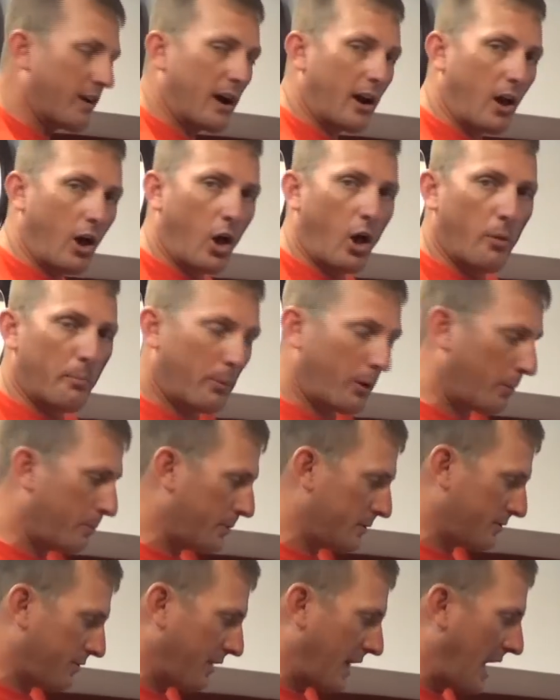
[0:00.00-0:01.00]
got
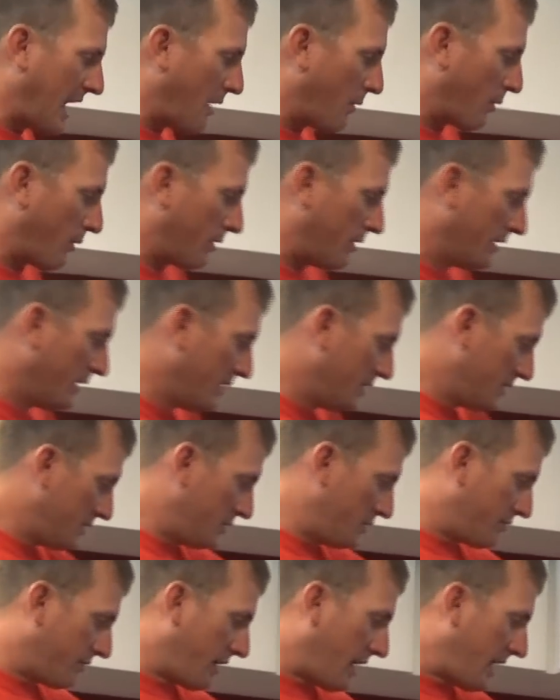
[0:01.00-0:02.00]
all-purpose flour,
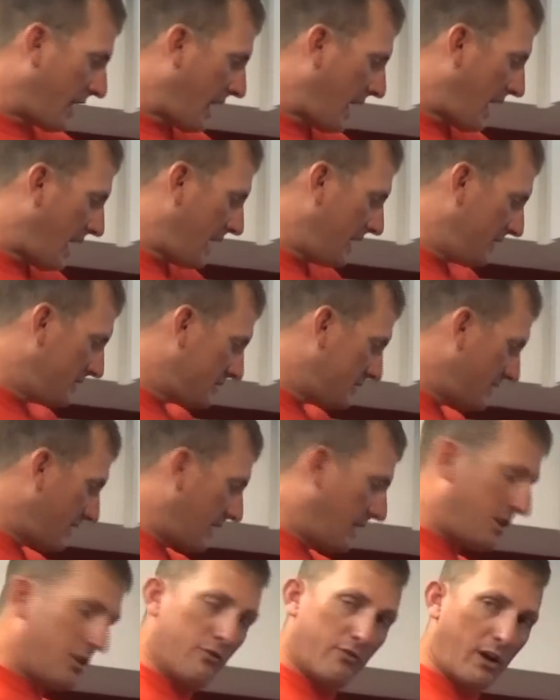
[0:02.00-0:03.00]
you've got eggs,
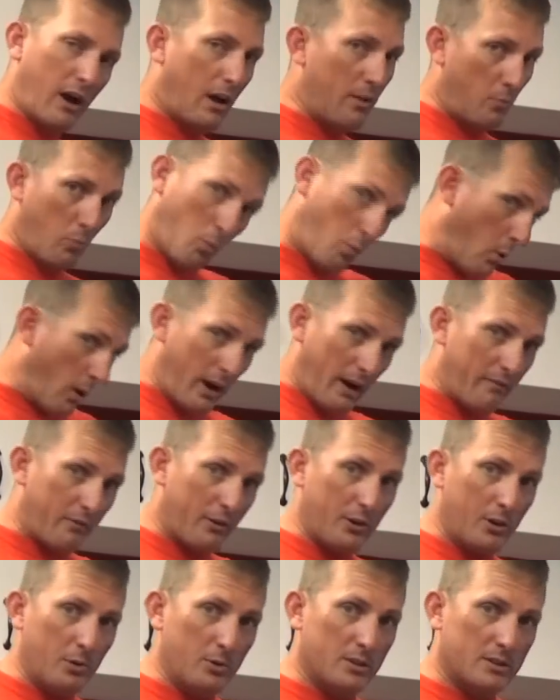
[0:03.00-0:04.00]
and you've got whatever
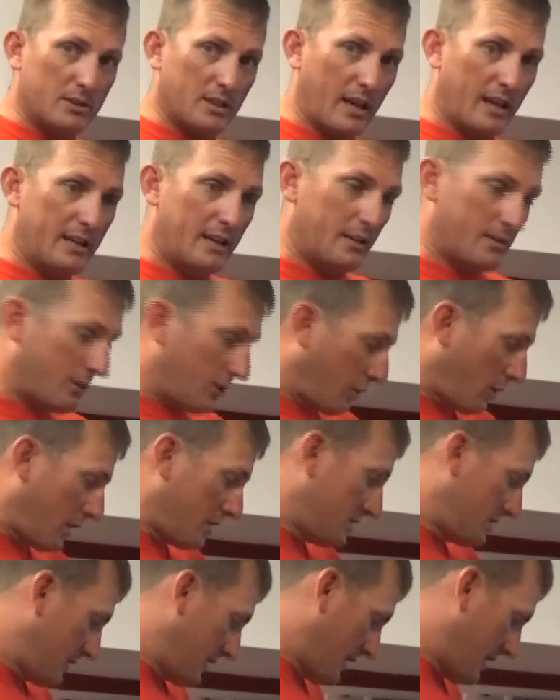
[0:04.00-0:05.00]
you decide to crust it